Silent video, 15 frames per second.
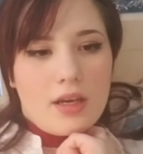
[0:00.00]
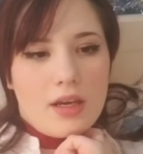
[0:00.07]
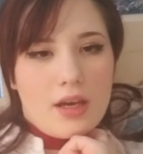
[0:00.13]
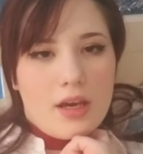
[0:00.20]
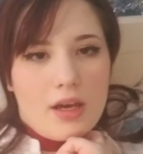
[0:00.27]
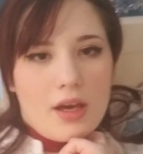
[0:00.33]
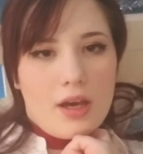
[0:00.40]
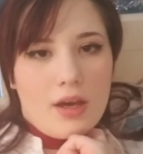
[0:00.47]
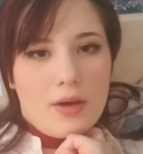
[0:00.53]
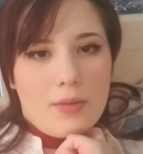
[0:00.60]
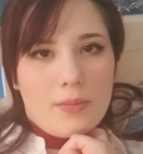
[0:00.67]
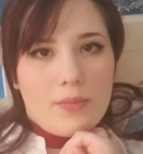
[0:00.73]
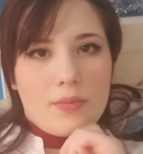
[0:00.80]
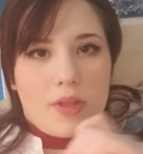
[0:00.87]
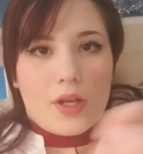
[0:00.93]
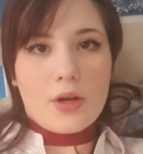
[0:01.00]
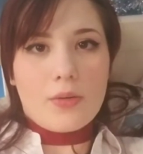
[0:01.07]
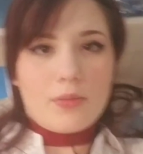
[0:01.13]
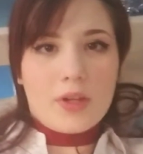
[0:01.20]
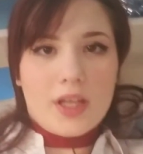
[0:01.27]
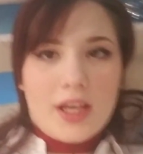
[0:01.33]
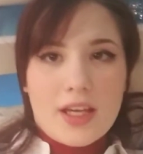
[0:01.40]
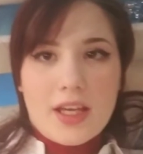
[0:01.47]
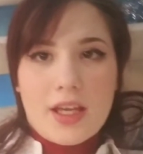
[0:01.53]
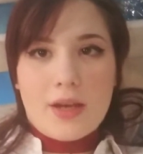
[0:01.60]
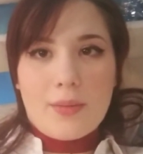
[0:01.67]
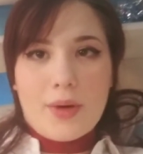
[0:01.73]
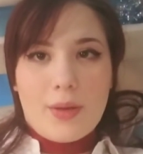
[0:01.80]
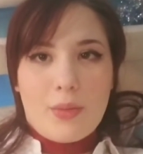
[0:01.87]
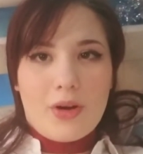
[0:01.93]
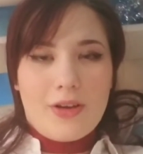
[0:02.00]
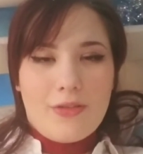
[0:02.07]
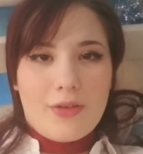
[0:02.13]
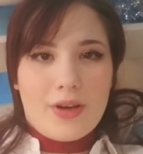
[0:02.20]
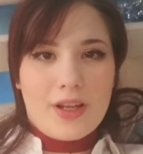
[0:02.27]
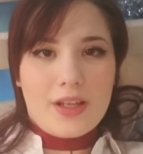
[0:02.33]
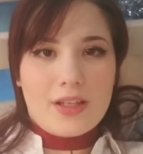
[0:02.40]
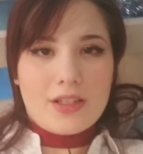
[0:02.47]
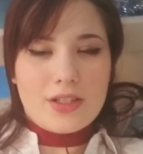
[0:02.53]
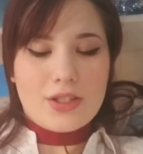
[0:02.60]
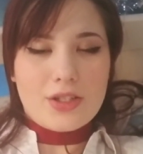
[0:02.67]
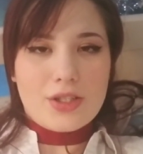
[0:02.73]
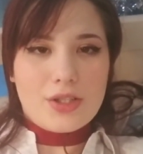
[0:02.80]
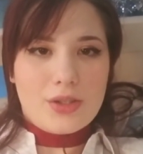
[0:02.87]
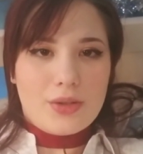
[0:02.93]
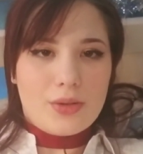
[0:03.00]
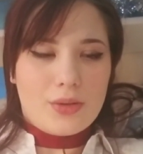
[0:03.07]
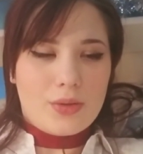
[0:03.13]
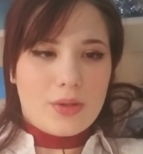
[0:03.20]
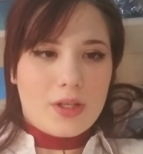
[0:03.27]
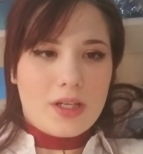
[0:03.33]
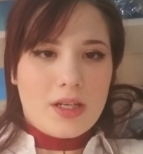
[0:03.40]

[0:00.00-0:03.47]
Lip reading: and hopefully I can get my boyfriend to